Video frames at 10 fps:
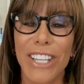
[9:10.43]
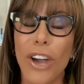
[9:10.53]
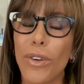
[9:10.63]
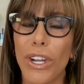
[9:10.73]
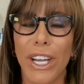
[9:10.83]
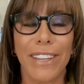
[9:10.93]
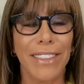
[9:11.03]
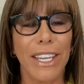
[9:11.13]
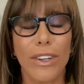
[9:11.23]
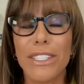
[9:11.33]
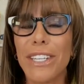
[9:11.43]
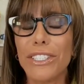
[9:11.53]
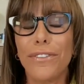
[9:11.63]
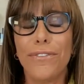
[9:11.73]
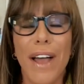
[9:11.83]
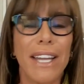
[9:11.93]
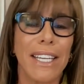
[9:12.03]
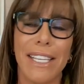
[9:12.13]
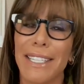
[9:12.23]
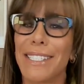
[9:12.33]
Oh, good. Thank you. It's such a fun,
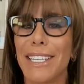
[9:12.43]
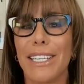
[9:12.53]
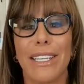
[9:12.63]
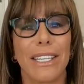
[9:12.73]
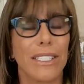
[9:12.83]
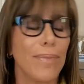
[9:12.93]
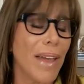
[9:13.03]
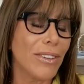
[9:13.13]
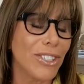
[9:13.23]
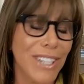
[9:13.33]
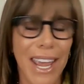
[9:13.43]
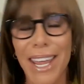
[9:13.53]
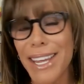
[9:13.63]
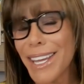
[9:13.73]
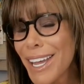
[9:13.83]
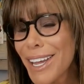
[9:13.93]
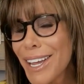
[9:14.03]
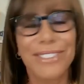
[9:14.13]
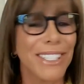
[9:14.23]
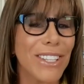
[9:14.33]
easy, it's a Mother's Day
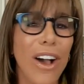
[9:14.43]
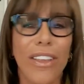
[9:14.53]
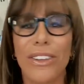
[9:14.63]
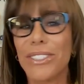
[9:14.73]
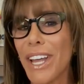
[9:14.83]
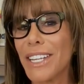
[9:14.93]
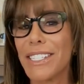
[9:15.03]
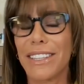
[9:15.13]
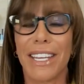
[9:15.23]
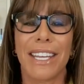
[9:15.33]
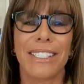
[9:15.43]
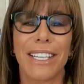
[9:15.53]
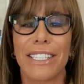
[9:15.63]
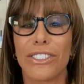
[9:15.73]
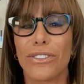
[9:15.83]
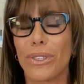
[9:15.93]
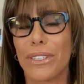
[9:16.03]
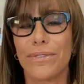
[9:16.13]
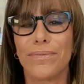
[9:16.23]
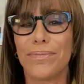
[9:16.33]
gift. It's all those kinds of things that it sort
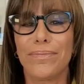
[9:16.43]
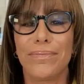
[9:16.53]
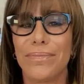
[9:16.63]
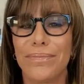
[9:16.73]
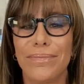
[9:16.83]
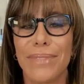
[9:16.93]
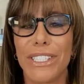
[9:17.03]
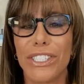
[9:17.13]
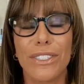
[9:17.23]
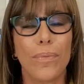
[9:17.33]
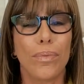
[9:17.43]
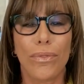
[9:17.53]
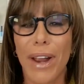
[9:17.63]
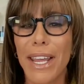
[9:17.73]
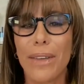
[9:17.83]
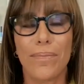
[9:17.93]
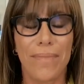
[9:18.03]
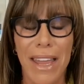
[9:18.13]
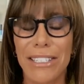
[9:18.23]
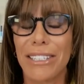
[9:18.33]
of, it's just a break
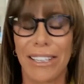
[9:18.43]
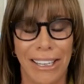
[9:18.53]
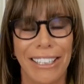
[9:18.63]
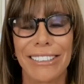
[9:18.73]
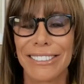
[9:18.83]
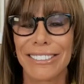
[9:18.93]
mentally.